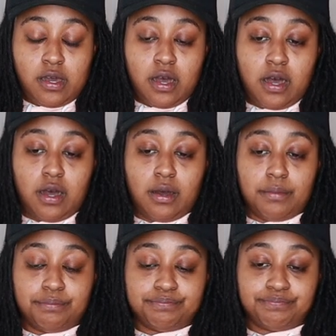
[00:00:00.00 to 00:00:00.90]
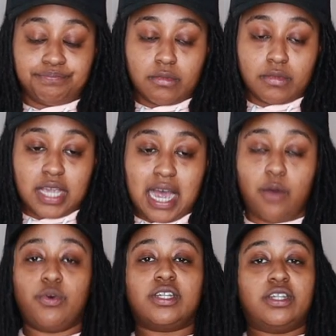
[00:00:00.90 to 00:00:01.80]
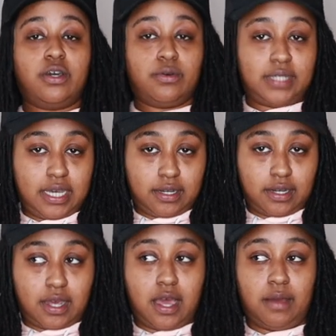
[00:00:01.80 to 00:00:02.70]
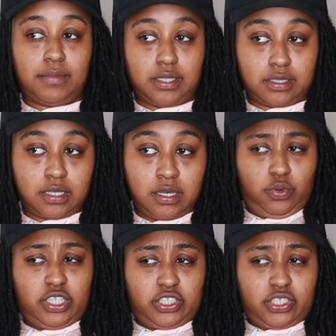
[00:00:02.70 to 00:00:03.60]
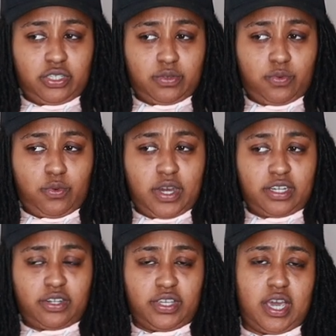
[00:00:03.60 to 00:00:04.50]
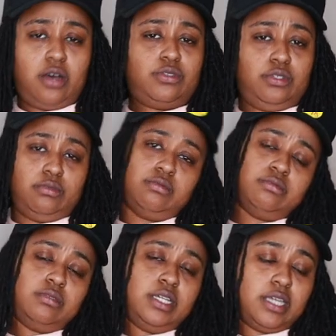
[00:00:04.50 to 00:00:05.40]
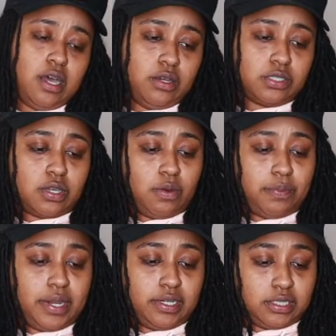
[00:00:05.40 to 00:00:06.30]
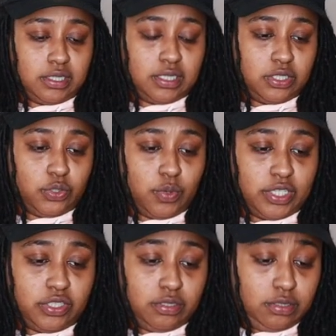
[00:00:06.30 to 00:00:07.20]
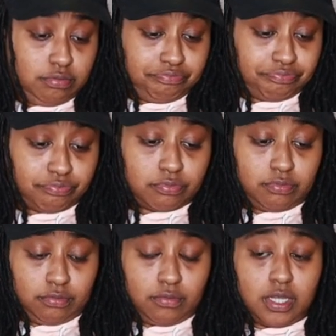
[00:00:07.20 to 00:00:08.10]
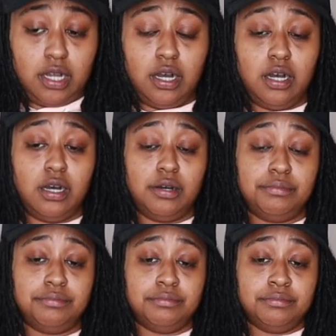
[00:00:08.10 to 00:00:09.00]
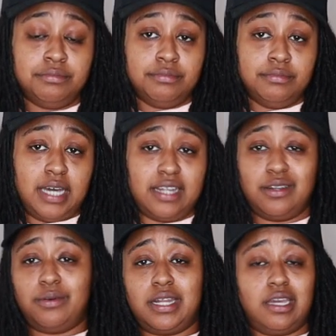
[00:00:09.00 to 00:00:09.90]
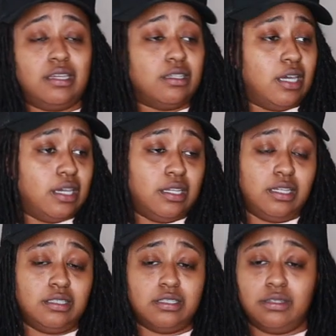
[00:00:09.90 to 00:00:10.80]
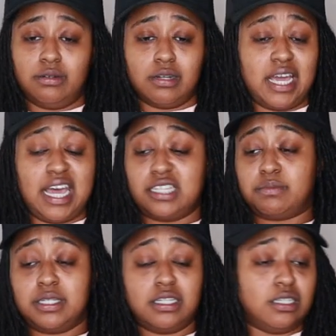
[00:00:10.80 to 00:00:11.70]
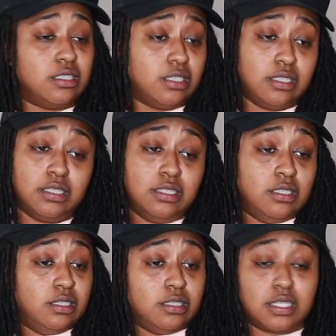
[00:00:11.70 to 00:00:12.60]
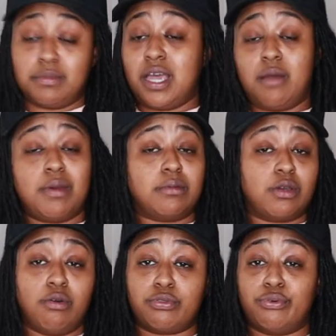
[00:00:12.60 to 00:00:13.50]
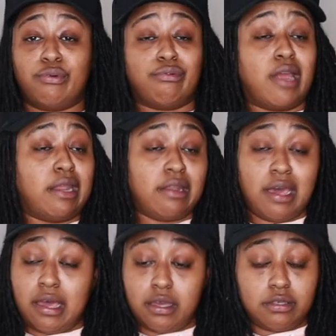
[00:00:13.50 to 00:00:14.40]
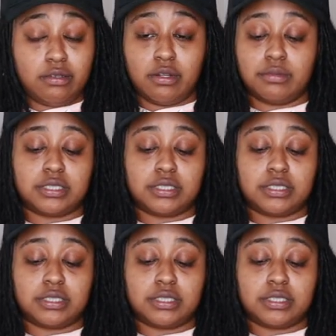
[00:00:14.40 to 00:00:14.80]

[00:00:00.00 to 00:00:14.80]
um, I want to know down in the comments, which, what do y'all do in y'all's co-parenting situations? Um, I know it ain't, ain't easy or has been easy. Some of y'all probably going through it right now. You know what I'm